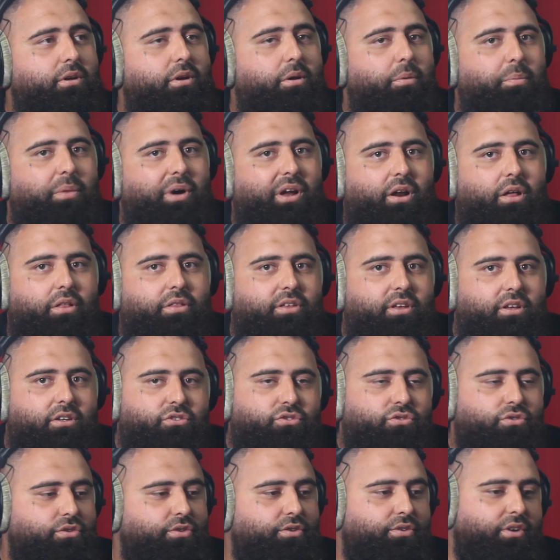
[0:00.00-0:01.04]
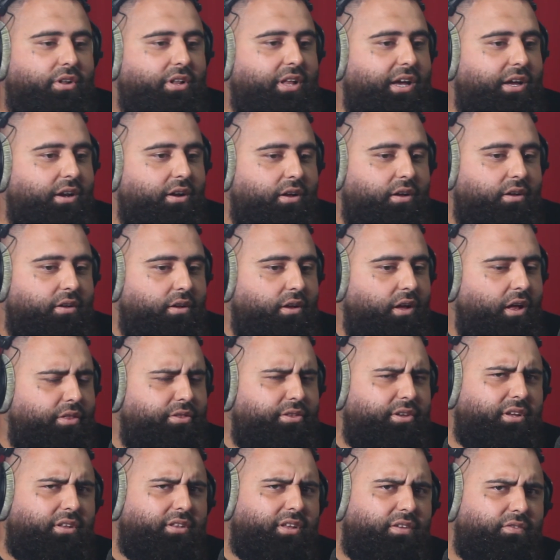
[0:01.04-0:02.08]
But I think sooner or later, I
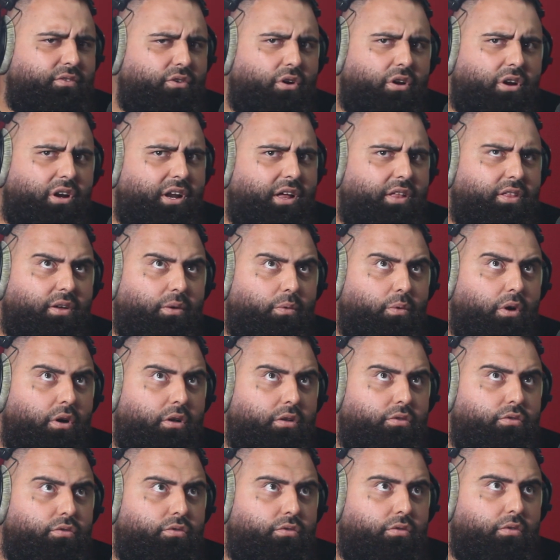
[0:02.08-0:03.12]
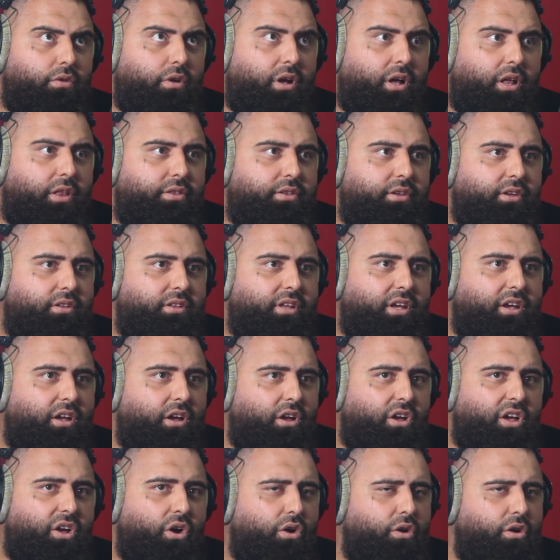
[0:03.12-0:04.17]
think they've got another I think they can
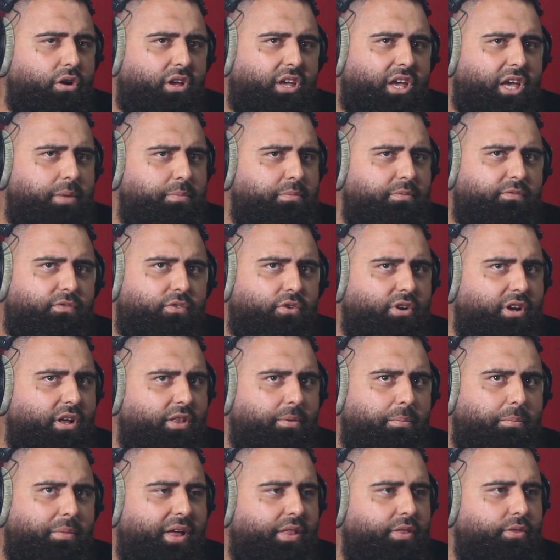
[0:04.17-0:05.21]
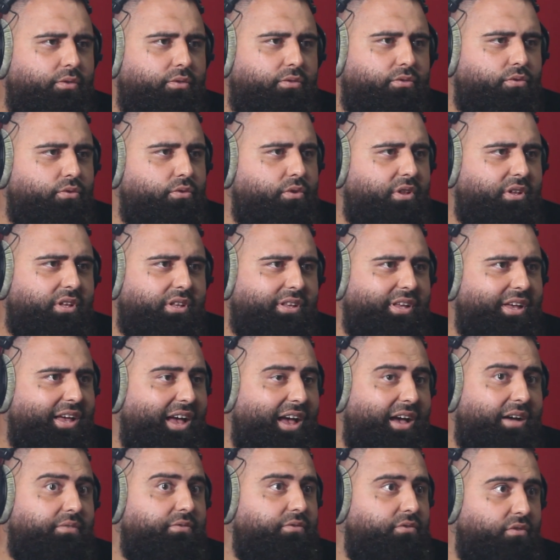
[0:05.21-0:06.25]
keep him for another month or 2, and then they
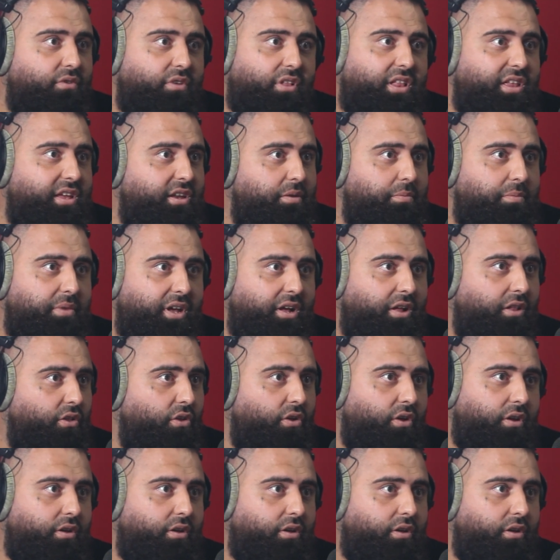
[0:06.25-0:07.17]
have to let him out. Like